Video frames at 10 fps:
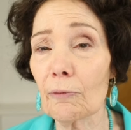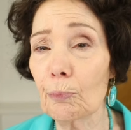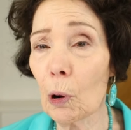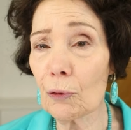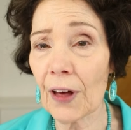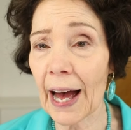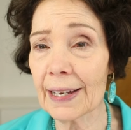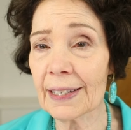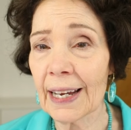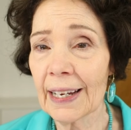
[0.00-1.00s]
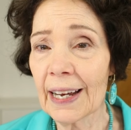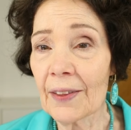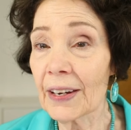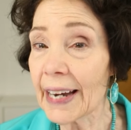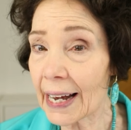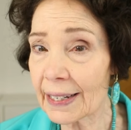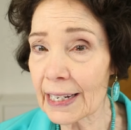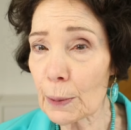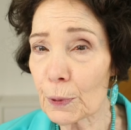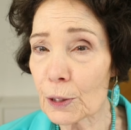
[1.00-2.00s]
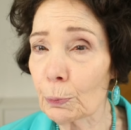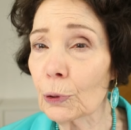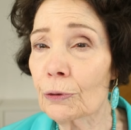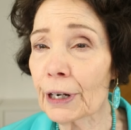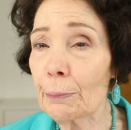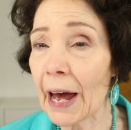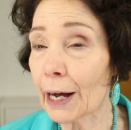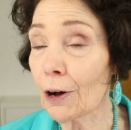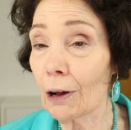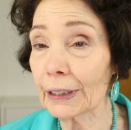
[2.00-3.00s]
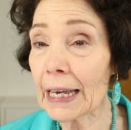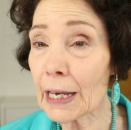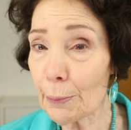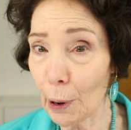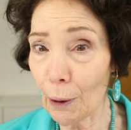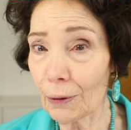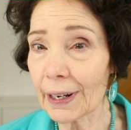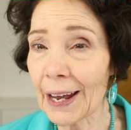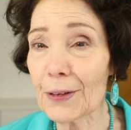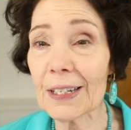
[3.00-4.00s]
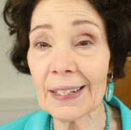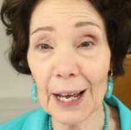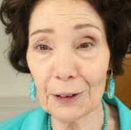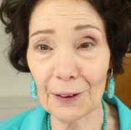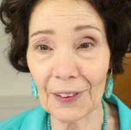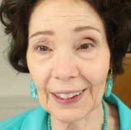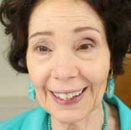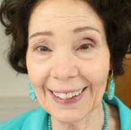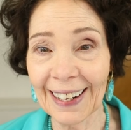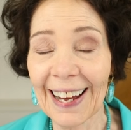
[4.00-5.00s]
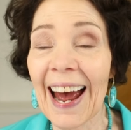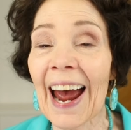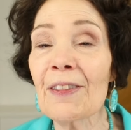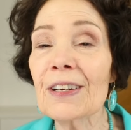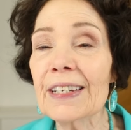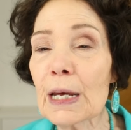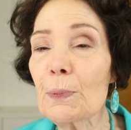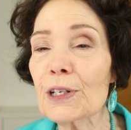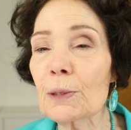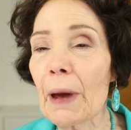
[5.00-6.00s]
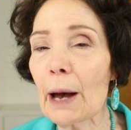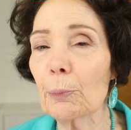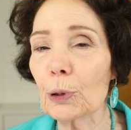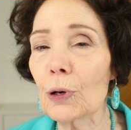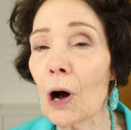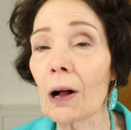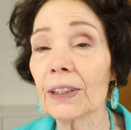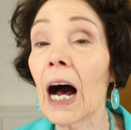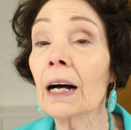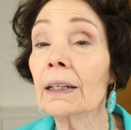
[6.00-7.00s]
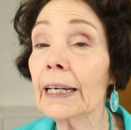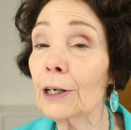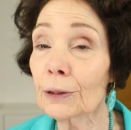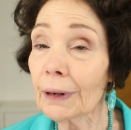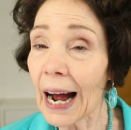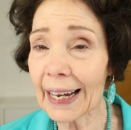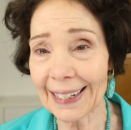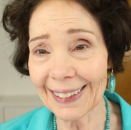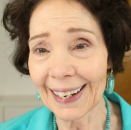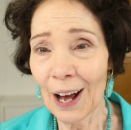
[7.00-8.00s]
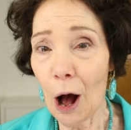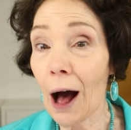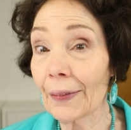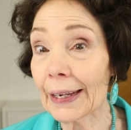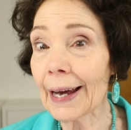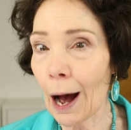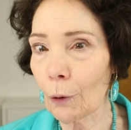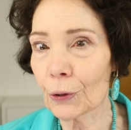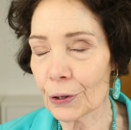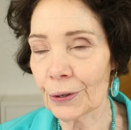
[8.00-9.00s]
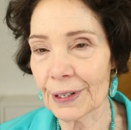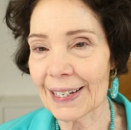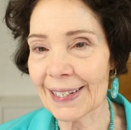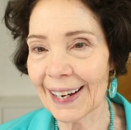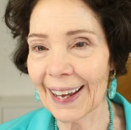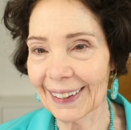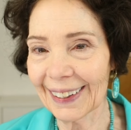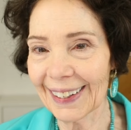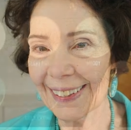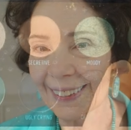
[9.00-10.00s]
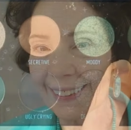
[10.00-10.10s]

of both eyes, the next deepest blue-green matte called Emo in the center of the lid, and the deepest matte blue called Ugly Crying on the outer crease and lid.